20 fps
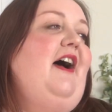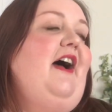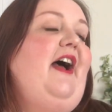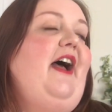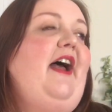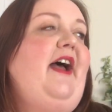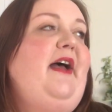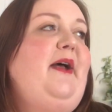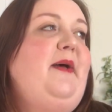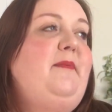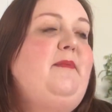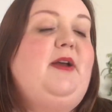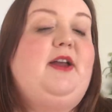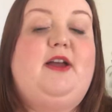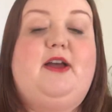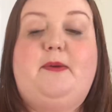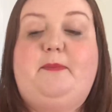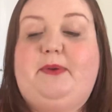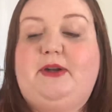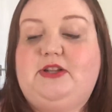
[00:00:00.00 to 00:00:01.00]

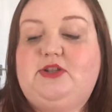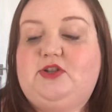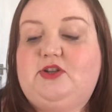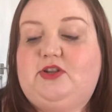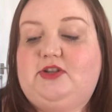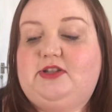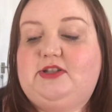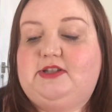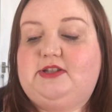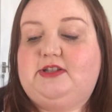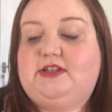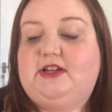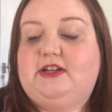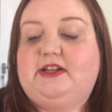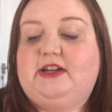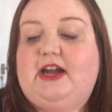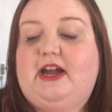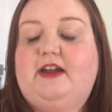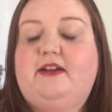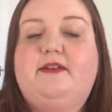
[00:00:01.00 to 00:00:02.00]
But just
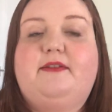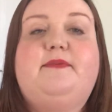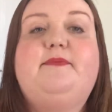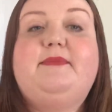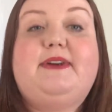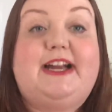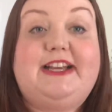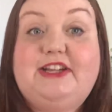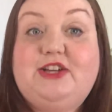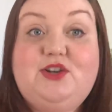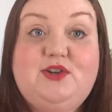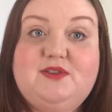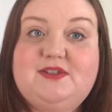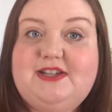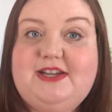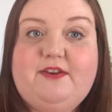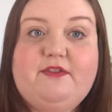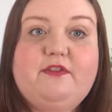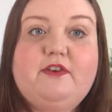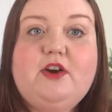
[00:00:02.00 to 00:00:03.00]
can use a
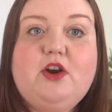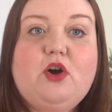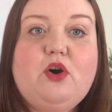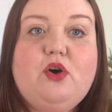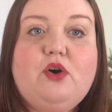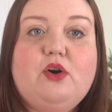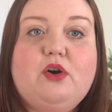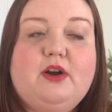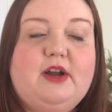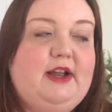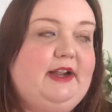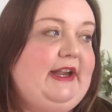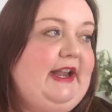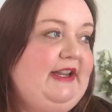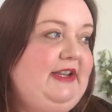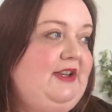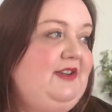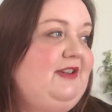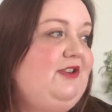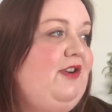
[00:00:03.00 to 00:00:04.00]
different hook,
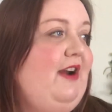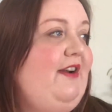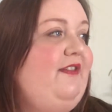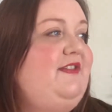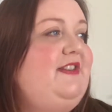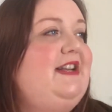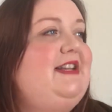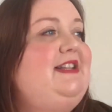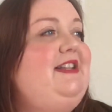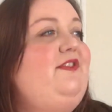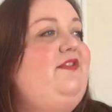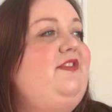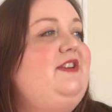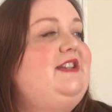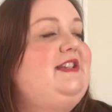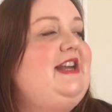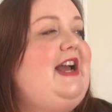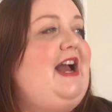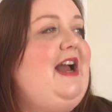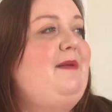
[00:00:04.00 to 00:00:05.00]
can you craft at a different
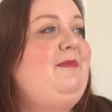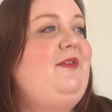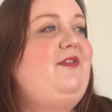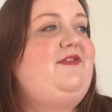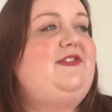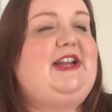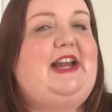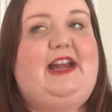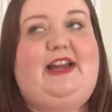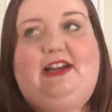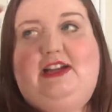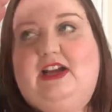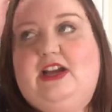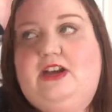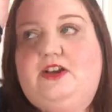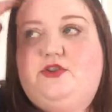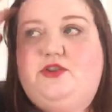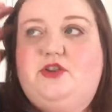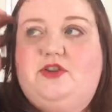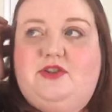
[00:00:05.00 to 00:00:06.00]
time of day?
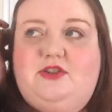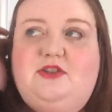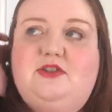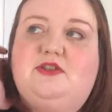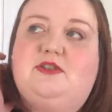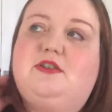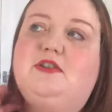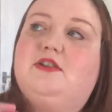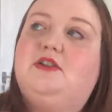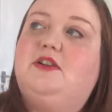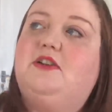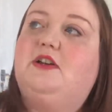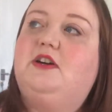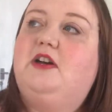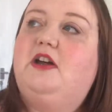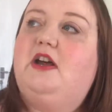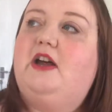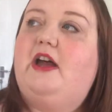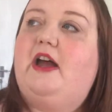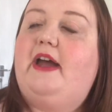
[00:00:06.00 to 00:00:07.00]
Just
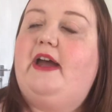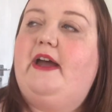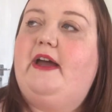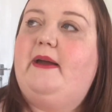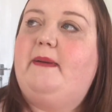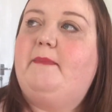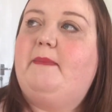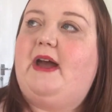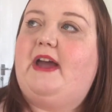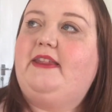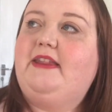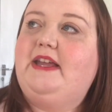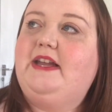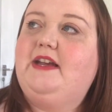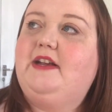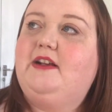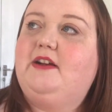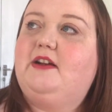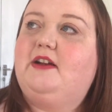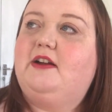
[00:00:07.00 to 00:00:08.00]
I
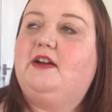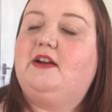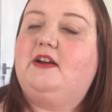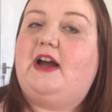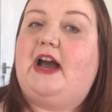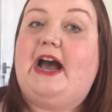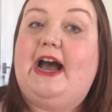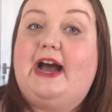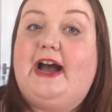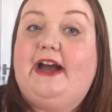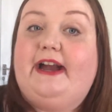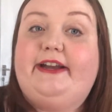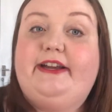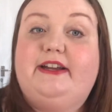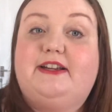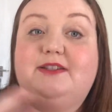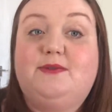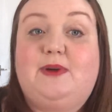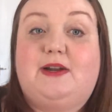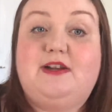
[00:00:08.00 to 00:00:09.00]
think I,
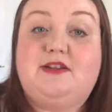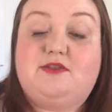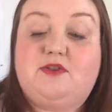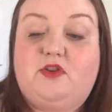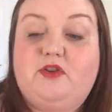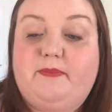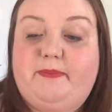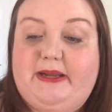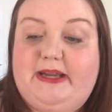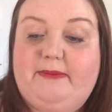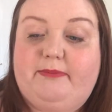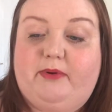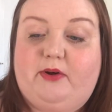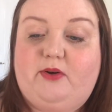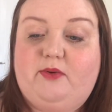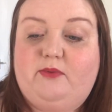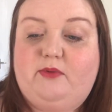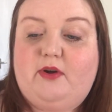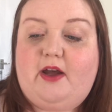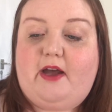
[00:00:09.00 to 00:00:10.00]
as well as other
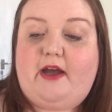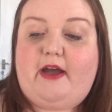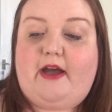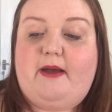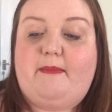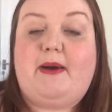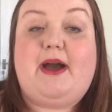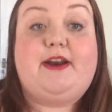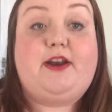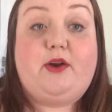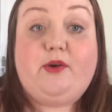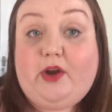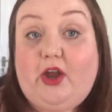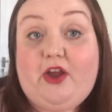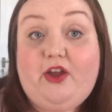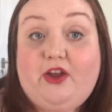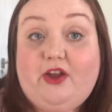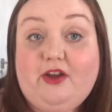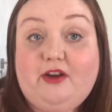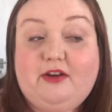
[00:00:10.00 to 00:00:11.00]
people, I know
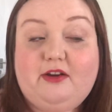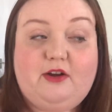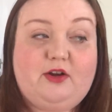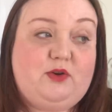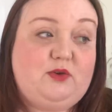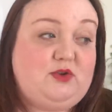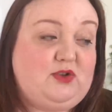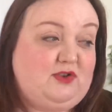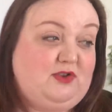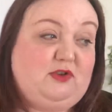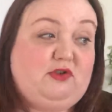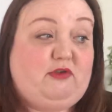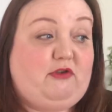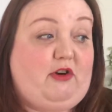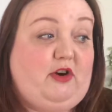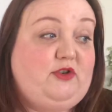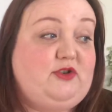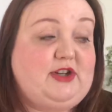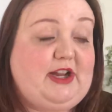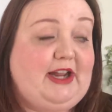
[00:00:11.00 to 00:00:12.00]
Kirk, who doesn't
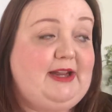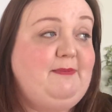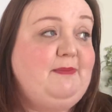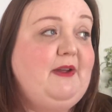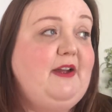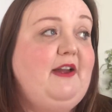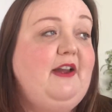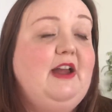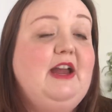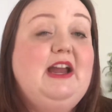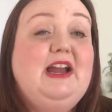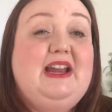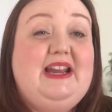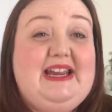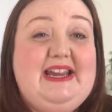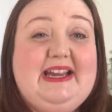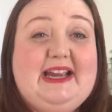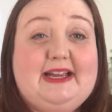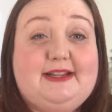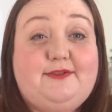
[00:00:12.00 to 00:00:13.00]
crochet, but
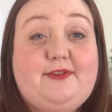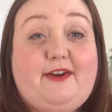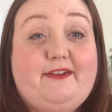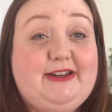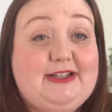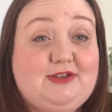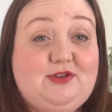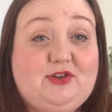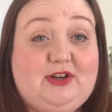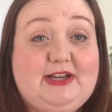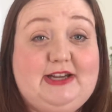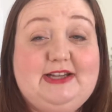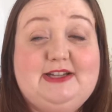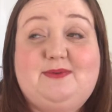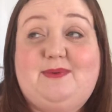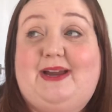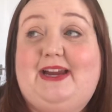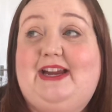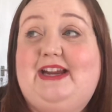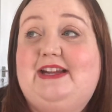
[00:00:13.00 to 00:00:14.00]
he gets very stuck in his
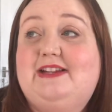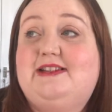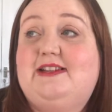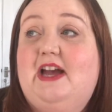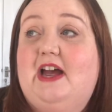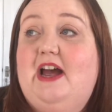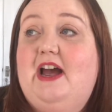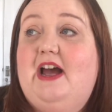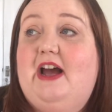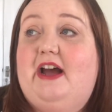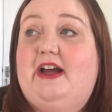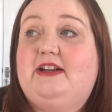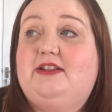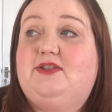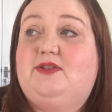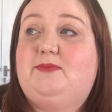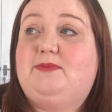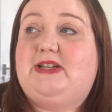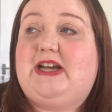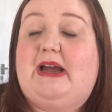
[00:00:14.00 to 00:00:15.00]
ways, and
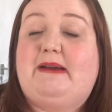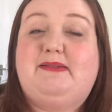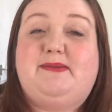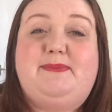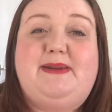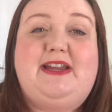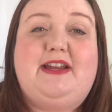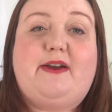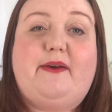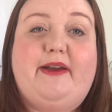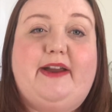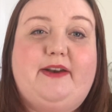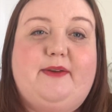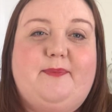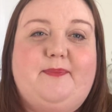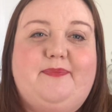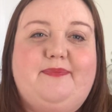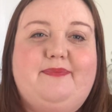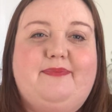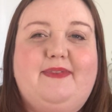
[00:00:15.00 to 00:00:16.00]
sometimes me going,
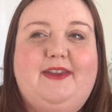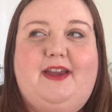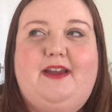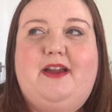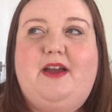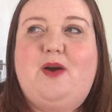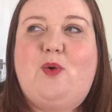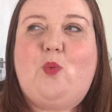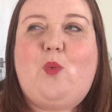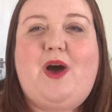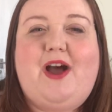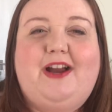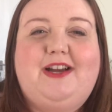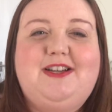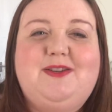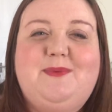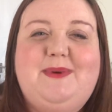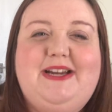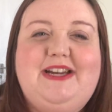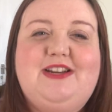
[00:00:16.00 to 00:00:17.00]
why
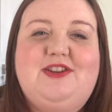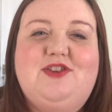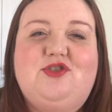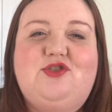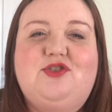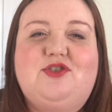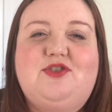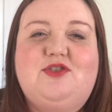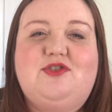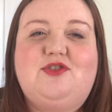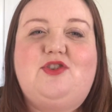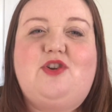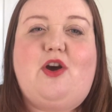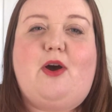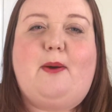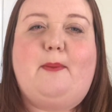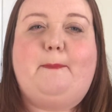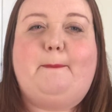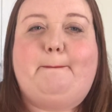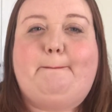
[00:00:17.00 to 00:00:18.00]
do we just
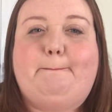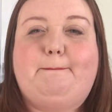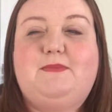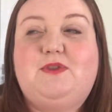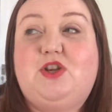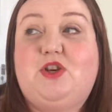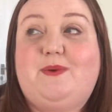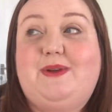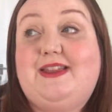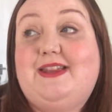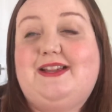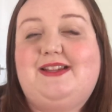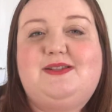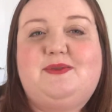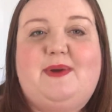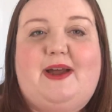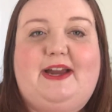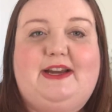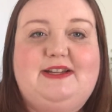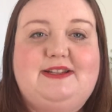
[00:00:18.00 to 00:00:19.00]
not do it this
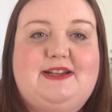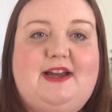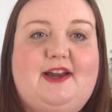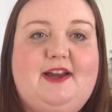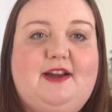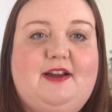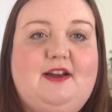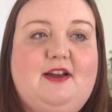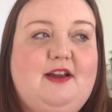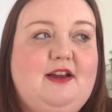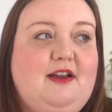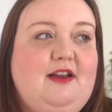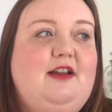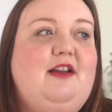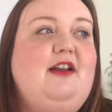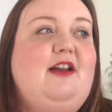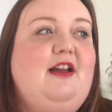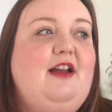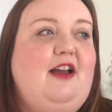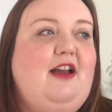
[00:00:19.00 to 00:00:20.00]
way? He's like,
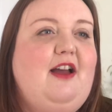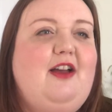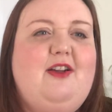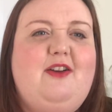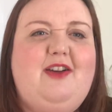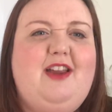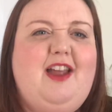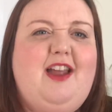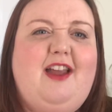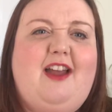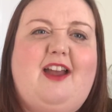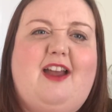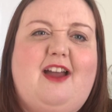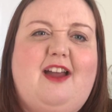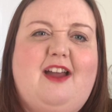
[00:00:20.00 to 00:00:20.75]
oh